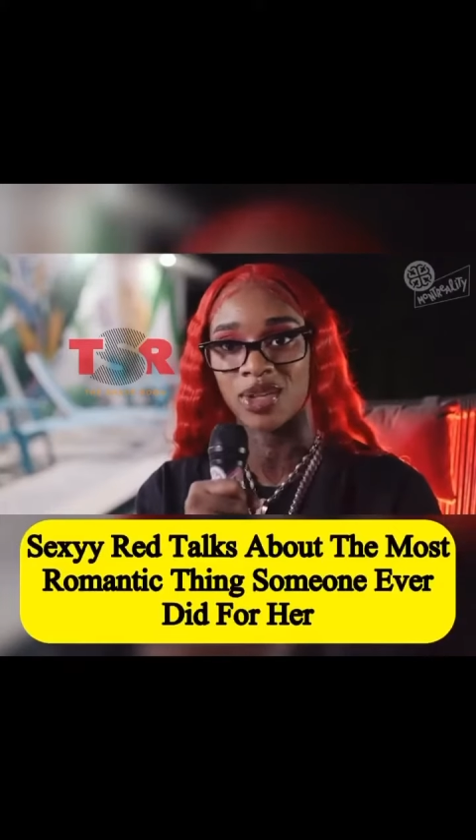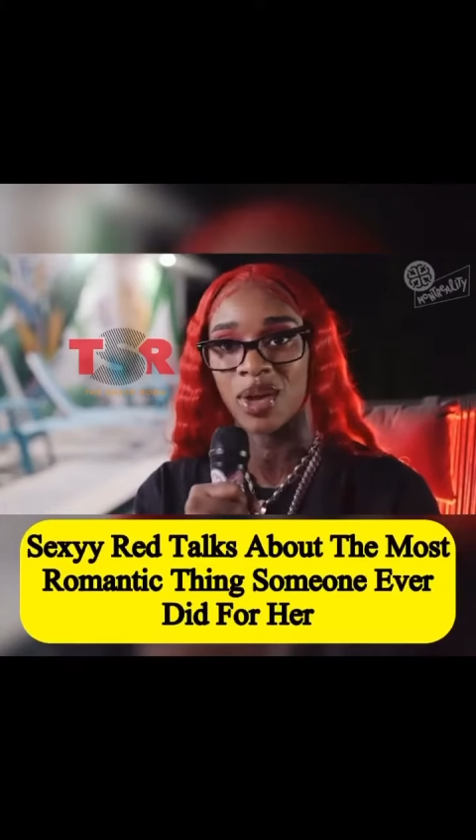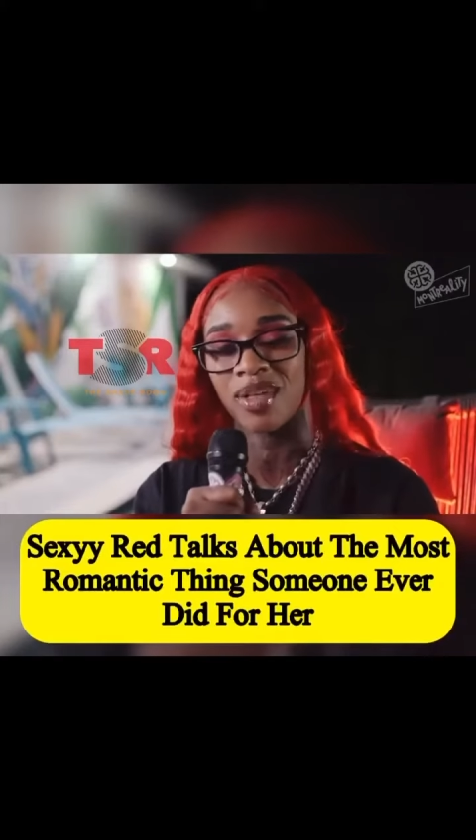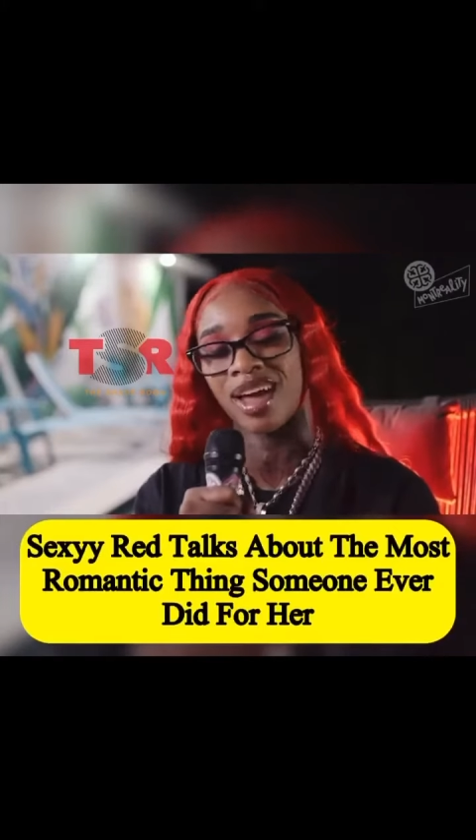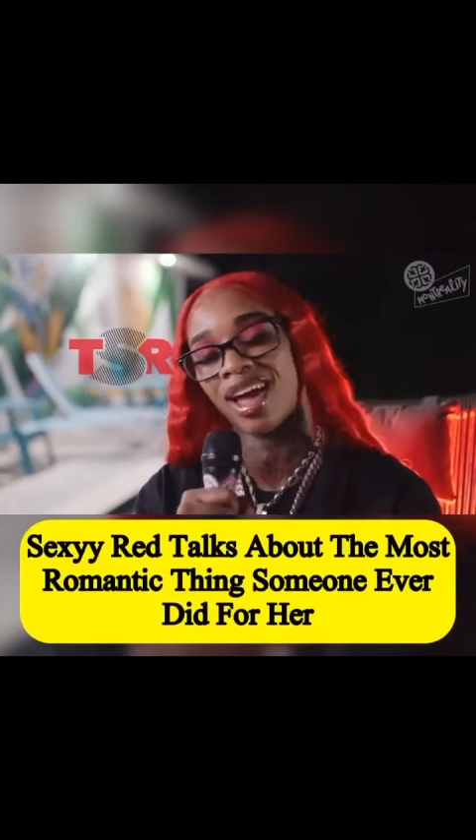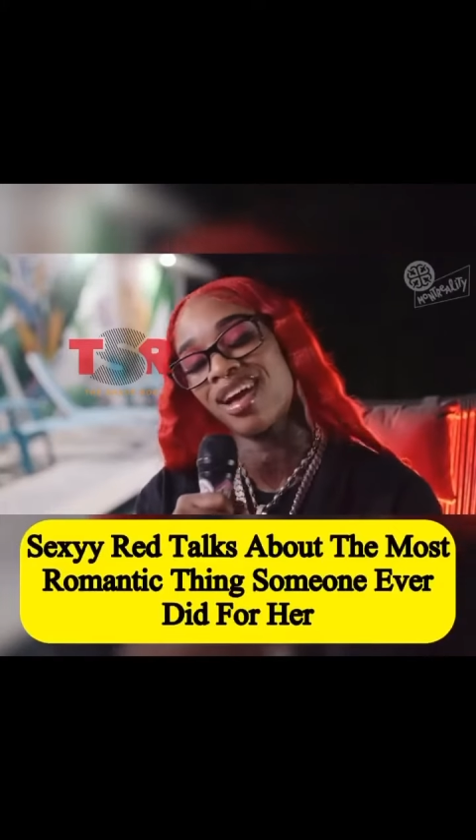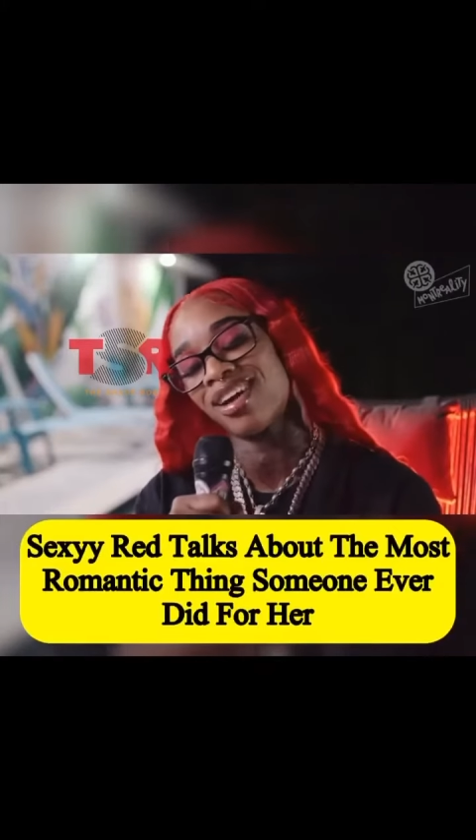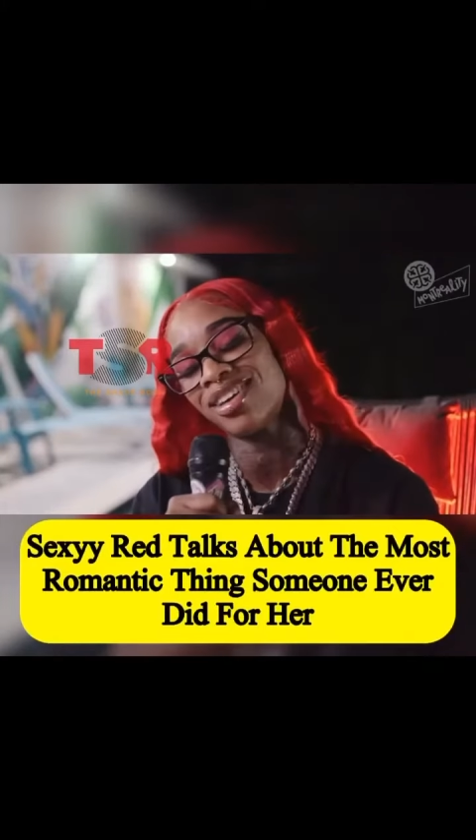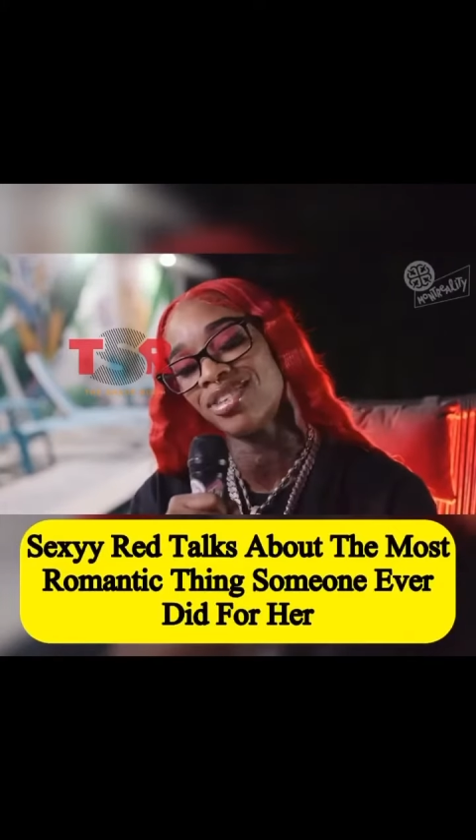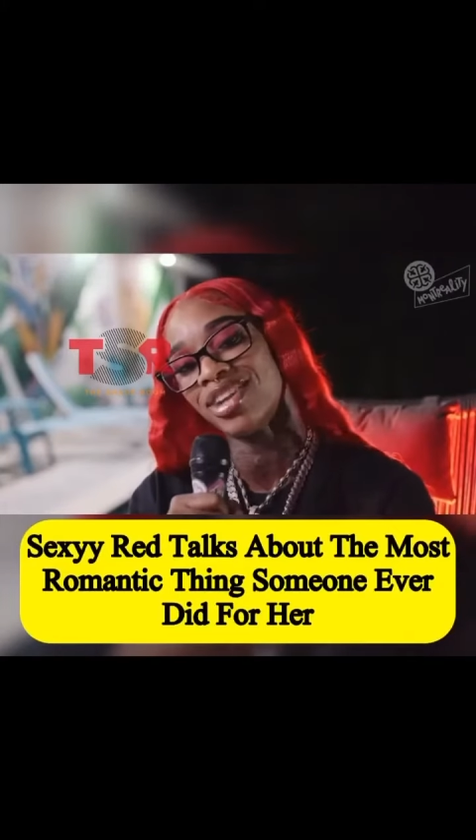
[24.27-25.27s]
So I'm like,
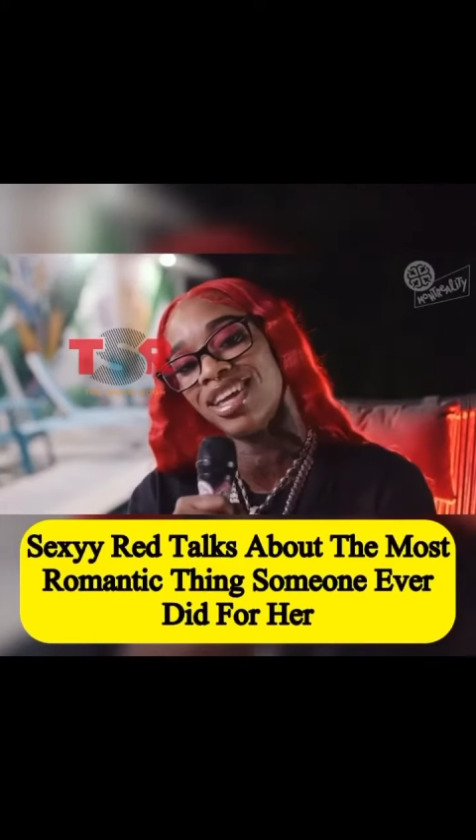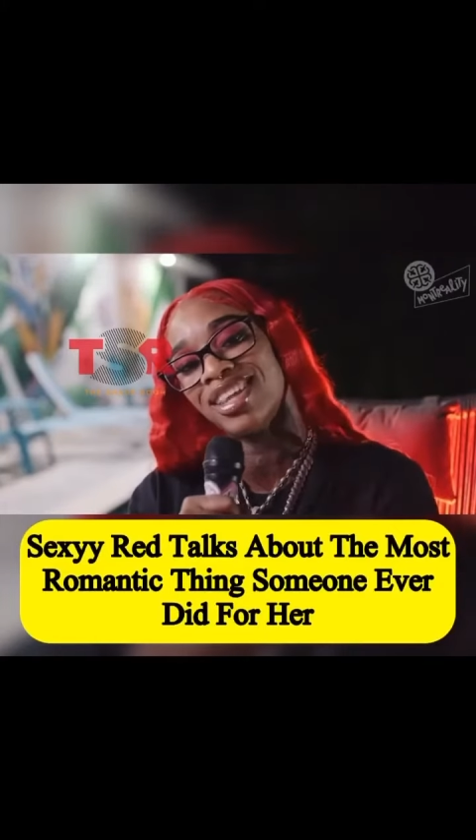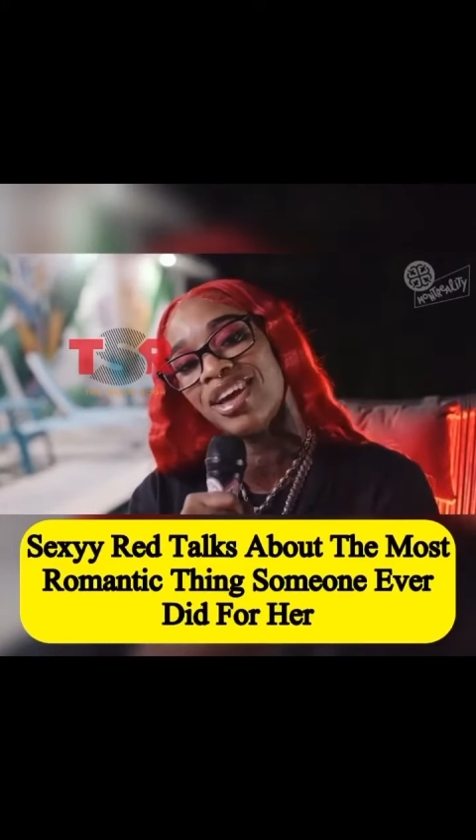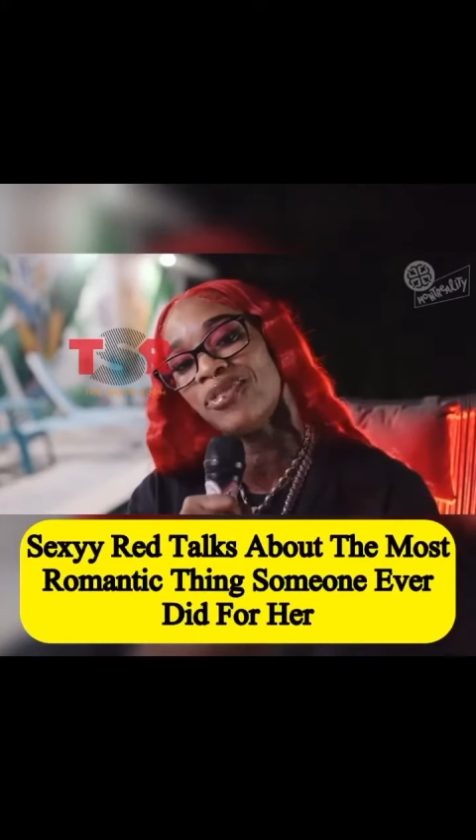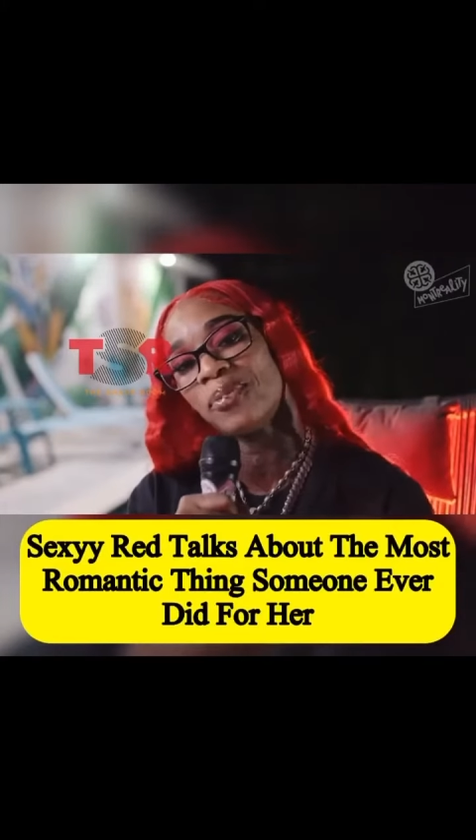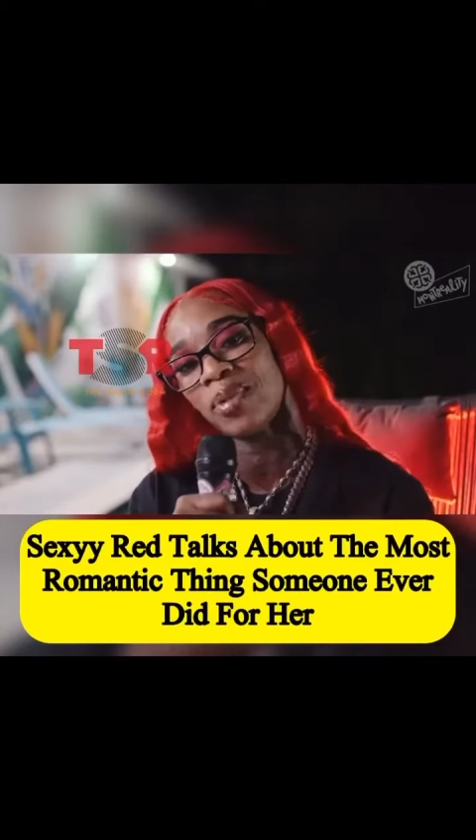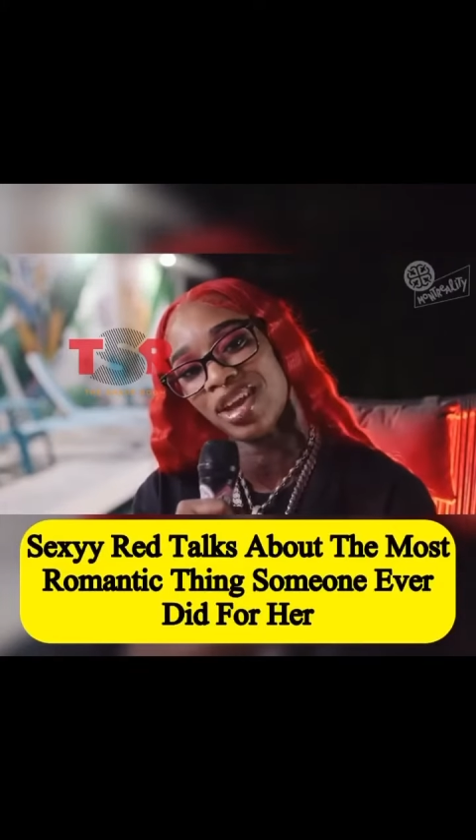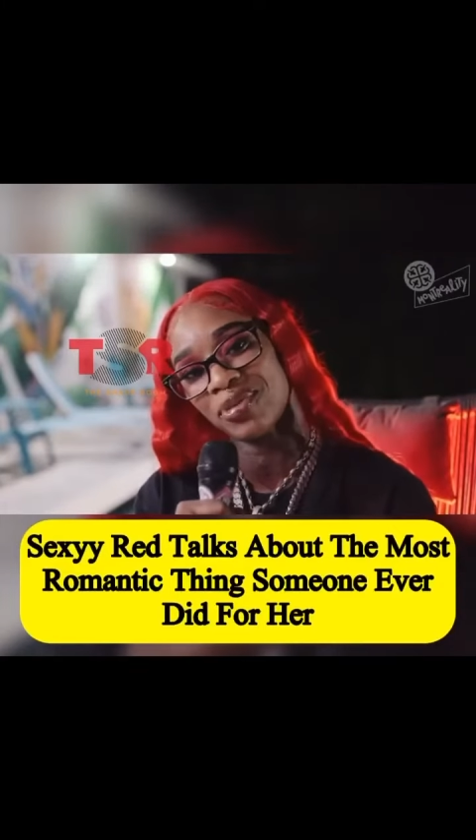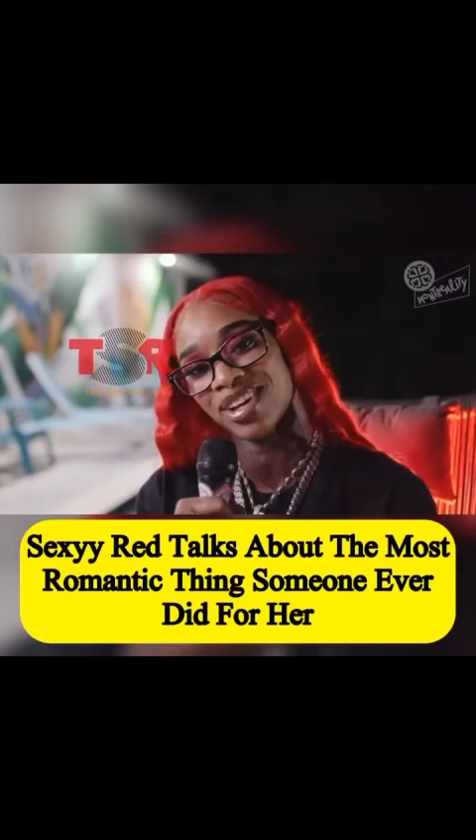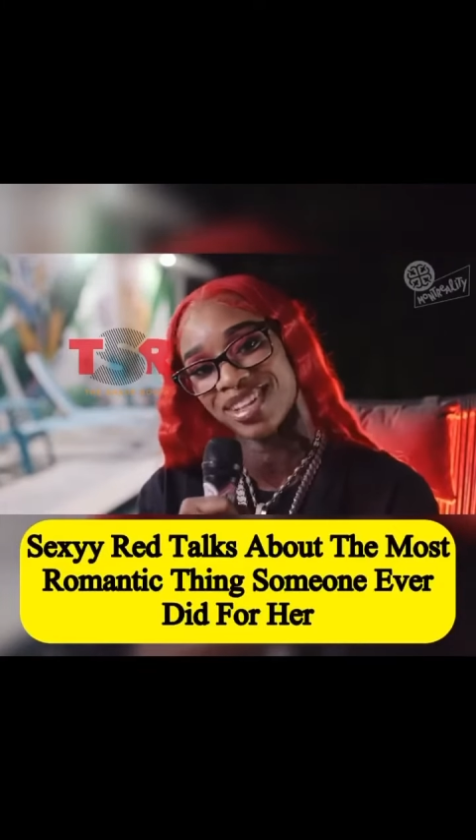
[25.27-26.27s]
oh, you did that for
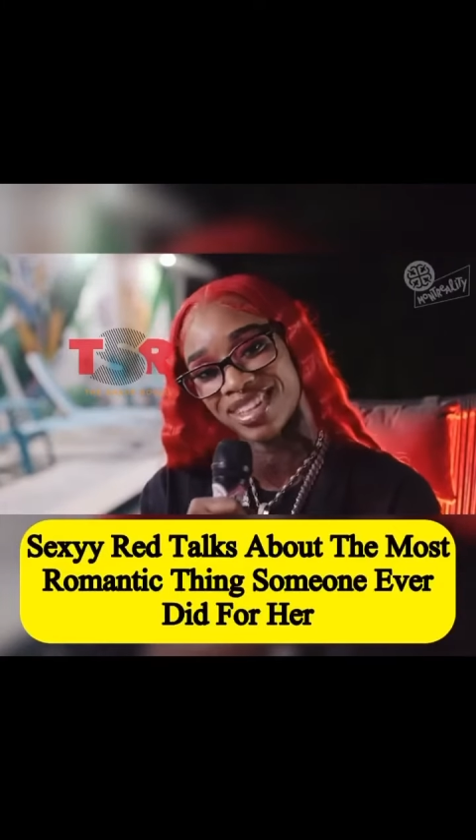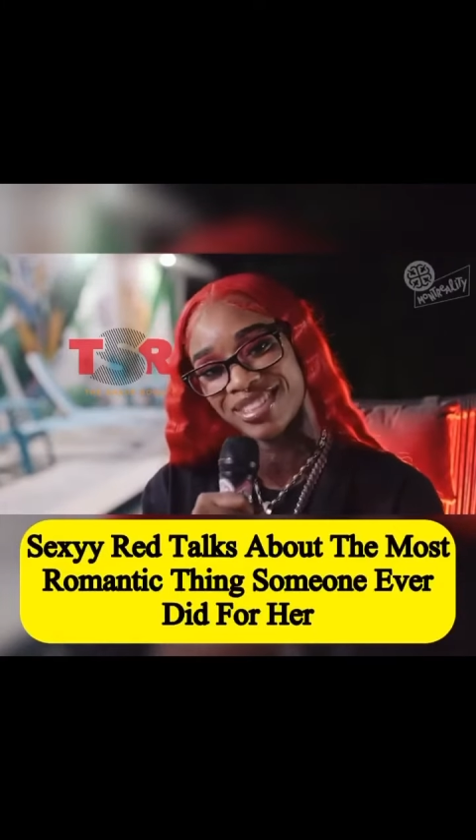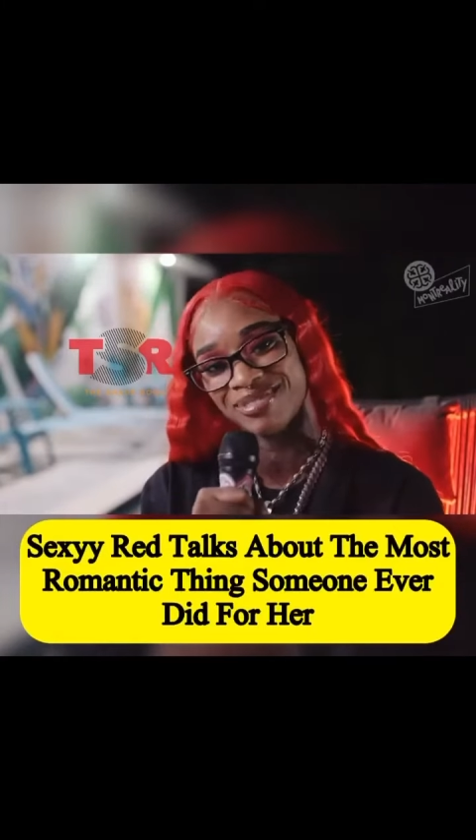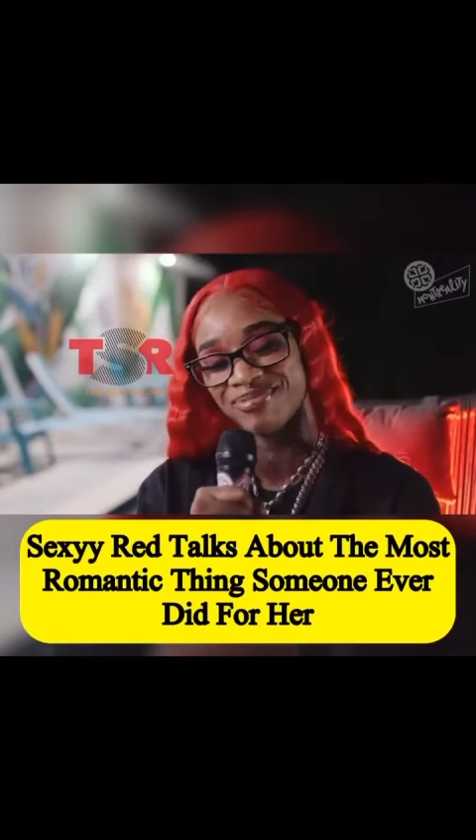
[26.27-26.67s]
me, really?